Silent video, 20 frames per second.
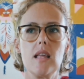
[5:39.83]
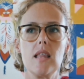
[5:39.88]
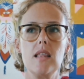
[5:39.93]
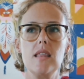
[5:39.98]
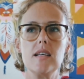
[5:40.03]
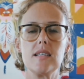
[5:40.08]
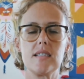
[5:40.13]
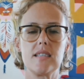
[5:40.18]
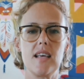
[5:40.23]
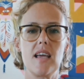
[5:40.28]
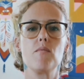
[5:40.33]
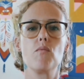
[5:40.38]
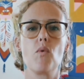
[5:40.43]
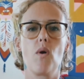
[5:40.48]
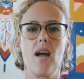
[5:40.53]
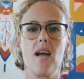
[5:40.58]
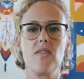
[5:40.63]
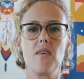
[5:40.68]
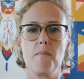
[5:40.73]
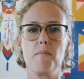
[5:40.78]
in the same
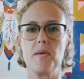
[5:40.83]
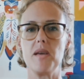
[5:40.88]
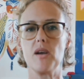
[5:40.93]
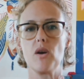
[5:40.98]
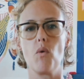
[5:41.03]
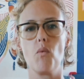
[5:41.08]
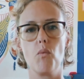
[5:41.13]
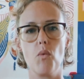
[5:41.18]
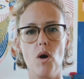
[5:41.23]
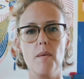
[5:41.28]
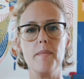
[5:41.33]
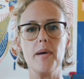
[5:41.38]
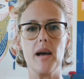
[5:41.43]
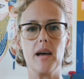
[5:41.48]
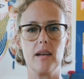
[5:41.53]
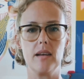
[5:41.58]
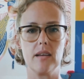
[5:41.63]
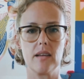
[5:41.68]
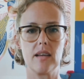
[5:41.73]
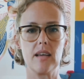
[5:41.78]
way that being a
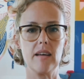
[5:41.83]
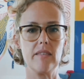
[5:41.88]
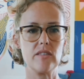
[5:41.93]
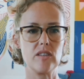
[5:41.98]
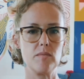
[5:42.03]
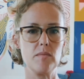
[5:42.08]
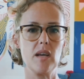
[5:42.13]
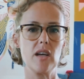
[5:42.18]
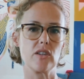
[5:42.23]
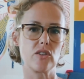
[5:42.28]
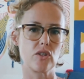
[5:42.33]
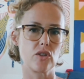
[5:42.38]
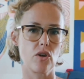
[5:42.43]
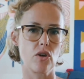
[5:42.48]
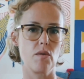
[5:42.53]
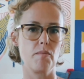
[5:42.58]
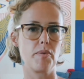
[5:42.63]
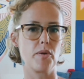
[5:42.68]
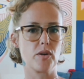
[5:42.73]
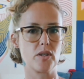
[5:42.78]
woman gives me a
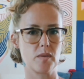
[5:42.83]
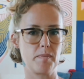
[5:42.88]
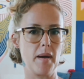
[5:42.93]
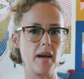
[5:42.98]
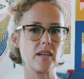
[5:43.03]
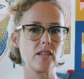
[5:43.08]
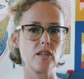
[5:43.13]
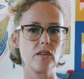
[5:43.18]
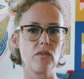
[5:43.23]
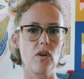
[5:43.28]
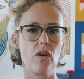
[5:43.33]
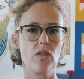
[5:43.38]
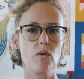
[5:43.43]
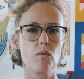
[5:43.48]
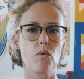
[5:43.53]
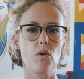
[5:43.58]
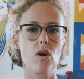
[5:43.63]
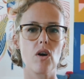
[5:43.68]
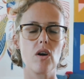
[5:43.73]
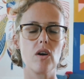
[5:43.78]
certain perspective on
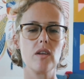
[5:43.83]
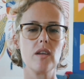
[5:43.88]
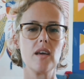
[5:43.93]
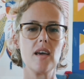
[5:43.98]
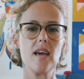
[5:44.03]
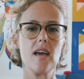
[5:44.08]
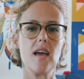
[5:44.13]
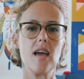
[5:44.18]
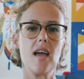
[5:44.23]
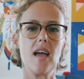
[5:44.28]
the world.